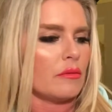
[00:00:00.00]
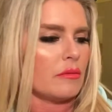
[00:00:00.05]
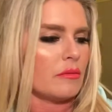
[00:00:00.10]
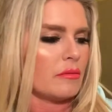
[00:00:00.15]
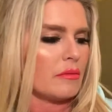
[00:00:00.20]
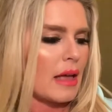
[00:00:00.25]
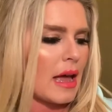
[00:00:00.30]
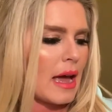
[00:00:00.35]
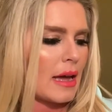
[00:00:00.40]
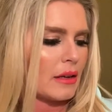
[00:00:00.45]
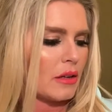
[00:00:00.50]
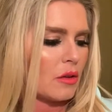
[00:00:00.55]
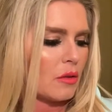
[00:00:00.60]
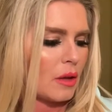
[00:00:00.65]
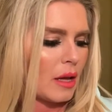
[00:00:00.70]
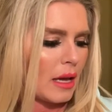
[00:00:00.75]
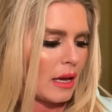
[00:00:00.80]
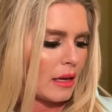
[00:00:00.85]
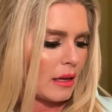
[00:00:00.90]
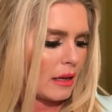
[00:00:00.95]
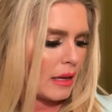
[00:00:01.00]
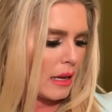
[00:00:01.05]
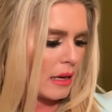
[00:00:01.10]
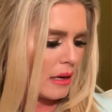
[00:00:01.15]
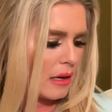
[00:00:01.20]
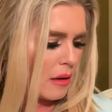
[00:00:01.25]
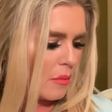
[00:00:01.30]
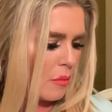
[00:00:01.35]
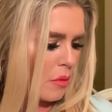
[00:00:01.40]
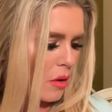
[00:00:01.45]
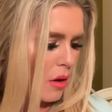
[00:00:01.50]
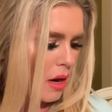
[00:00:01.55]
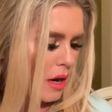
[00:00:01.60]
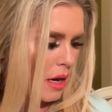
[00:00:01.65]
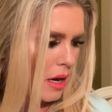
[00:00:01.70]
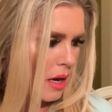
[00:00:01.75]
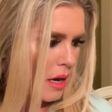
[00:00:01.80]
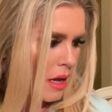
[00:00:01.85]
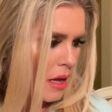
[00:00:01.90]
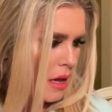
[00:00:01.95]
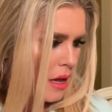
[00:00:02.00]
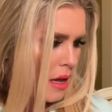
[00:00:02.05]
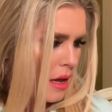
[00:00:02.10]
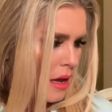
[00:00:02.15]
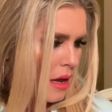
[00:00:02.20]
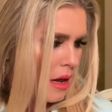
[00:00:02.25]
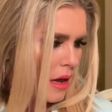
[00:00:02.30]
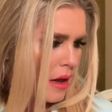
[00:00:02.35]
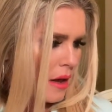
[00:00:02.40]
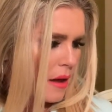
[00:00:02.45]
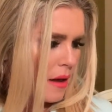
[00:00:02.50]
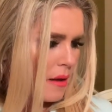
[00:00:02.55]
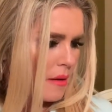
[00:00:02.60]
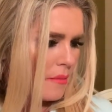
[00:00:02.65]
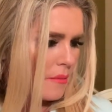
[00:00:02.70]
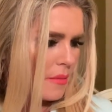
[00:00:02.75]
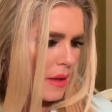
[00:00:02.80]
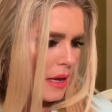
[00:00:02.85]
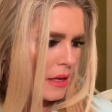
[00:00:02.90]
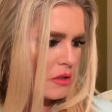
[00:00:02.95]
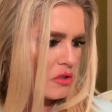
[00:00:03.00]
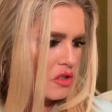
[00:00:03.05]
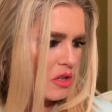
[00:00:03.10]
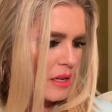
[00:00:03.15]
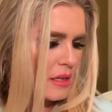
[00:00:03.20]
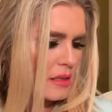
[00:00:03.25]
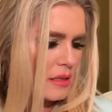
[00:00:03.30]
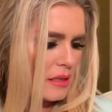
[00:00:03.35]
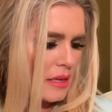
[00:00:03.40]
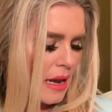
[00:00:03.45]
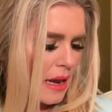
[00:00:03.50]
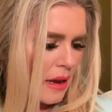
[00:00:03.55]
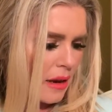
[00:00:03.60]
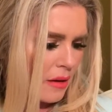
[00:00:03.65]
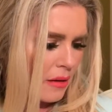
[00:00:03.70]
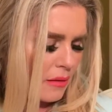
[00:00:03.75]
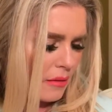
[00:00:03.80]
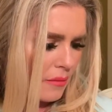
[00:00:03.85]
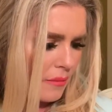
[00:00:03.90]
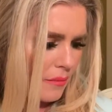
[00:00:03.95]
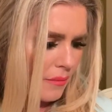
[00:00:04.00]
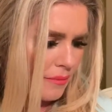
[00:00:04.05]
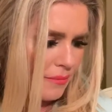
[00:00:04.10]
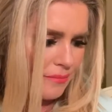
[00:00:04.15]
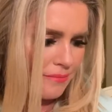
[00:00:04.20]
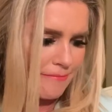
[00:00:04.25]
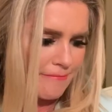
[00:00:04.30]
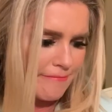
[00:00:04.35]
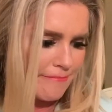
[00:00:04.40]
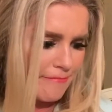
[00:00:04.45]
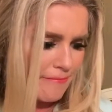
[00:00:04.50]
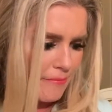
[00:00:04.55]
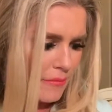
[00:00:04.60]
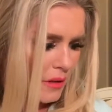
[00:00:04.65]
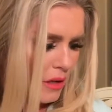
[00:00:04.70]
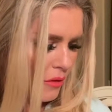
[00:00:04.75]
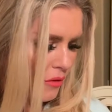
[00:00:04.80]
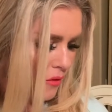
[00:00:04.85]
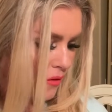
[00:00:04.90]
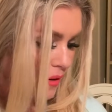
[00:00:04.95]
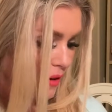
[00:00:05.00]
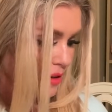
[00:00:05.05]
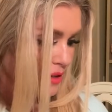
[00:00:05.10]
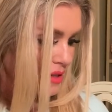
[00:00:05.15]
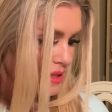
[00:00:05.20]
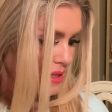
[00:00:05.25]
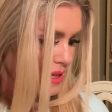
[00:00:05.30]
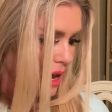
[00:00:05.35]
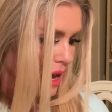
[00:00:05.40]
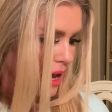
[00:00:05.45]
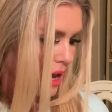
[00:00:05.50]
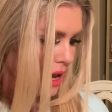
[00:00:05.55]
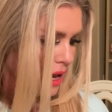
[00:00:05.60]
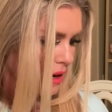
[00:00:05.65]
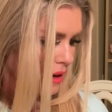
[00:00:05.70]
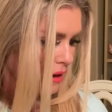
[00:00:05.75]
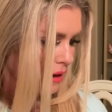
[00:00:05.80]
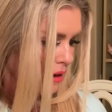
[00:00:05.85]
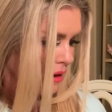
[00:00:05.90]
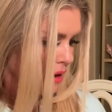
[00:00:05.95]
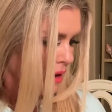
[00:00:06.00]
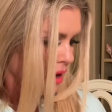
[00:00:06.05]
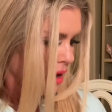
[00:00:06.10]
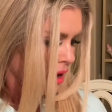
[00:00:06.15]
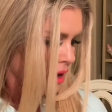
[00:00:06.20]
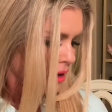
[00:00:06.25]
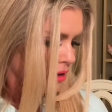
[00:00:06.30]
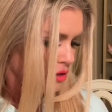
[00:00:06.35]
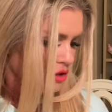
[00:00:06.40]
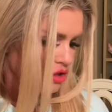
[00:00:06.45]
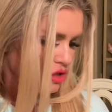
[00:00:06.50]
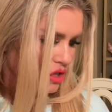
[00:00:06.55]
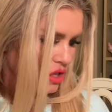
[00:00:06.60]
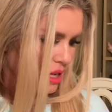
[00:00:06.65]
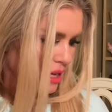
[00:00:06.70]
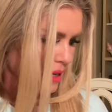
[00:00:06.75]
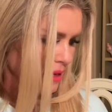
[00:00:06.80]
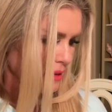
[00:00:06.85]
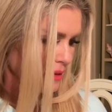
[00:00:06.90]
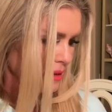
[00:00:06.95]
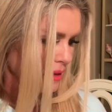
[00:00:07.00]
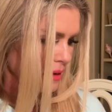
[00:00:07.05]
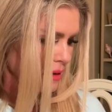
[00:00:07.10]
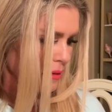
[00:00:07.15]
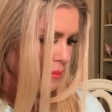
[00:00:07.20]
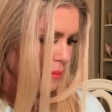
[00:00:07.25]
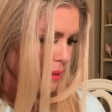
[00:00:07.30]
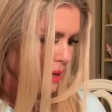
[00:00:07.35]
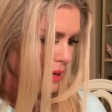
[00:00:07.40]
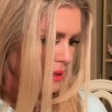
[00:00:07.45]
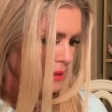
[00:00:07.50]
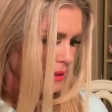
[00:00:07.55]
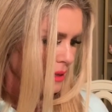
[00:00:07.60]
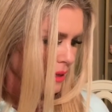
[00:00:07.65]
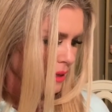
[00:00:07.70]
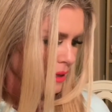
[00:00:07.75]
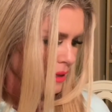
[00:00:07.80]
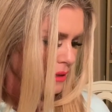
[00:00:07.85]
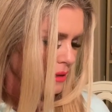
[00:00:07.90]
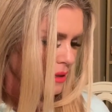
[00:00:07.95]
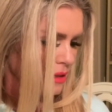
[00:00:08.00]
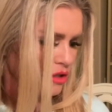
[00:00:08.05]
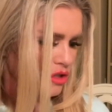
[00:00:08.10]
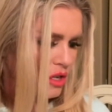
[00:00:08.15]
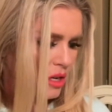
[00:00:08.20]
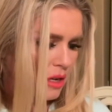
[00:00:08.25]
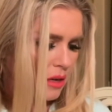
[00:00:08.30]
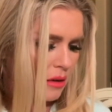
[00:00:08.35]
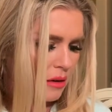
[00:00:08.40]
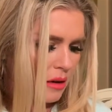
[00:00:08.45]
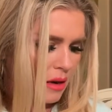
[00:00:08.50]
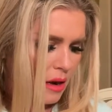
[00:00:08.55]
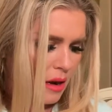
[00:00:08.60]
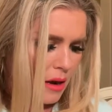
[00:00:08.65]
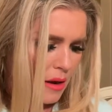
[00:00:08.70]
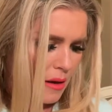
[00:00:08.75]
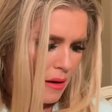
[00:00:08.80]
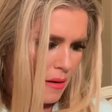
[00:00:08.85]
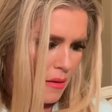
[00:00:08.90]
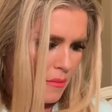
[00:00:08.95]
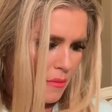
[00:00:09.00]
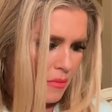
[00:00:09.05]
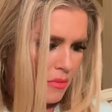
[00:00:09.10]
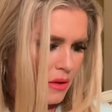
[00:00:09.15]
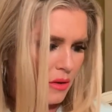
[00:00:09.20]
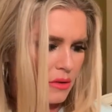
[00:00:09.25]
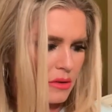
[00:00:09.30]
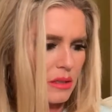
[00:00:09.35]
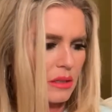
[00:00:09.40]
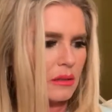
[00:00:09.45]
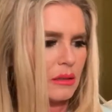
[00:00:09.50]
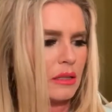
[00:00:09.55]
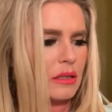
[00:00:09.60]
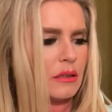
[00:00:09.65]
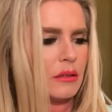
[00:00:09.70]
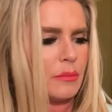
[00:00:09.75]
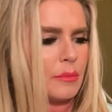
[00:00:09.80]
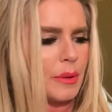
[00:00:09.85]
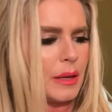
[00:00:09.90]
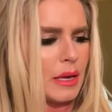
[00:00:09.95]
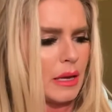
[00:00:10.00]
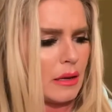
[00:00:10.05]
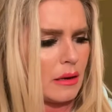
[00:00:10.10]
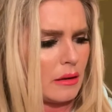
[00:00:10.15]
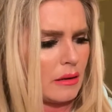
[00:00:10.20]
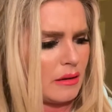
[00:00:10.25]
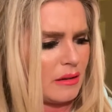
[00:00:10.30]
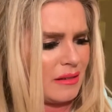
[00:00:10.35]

that you can't get anymore. Um, and just at first sight, she's in amazing condition. Um, there's a little bit